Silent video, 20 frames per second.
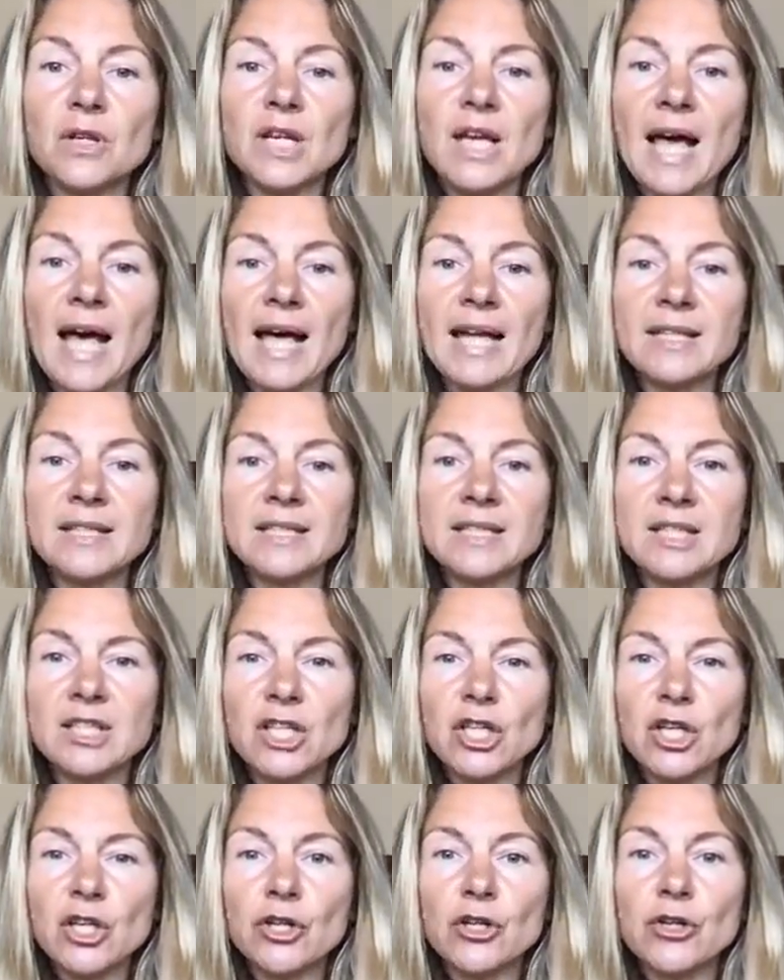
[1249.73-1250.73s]
and
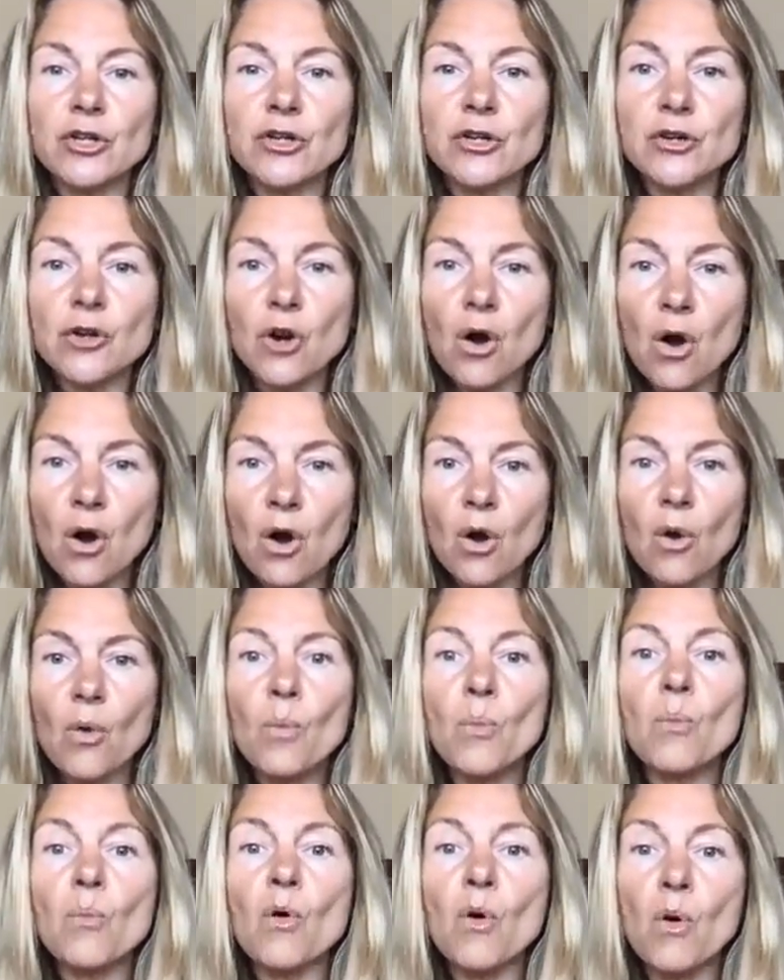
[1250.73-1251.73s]
grow
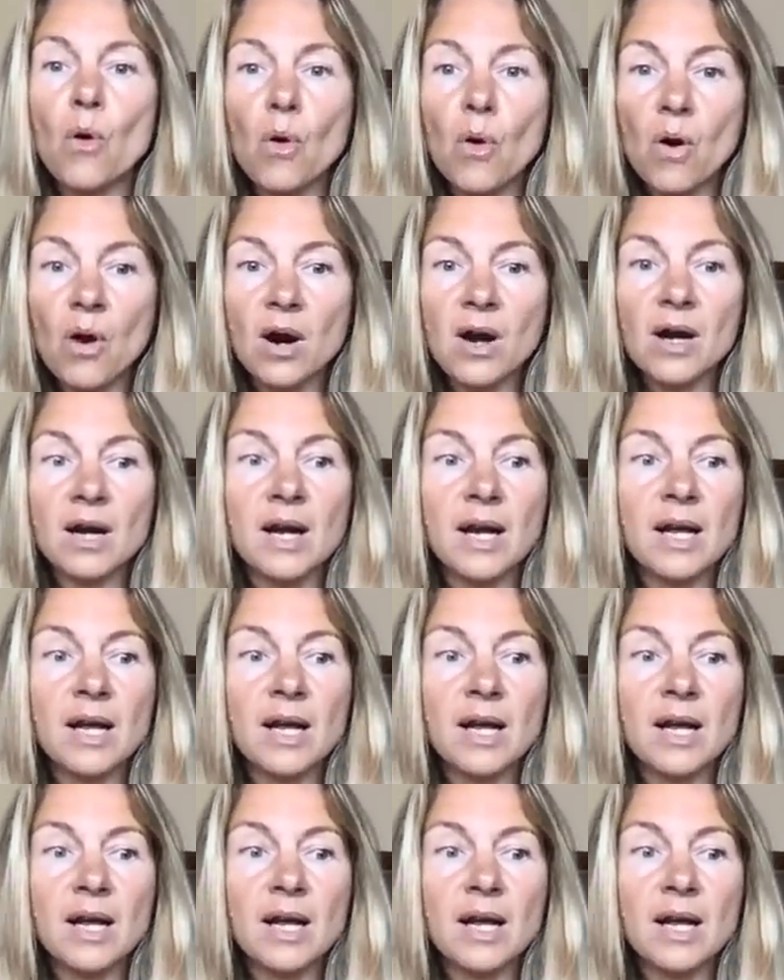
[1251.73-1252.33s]
more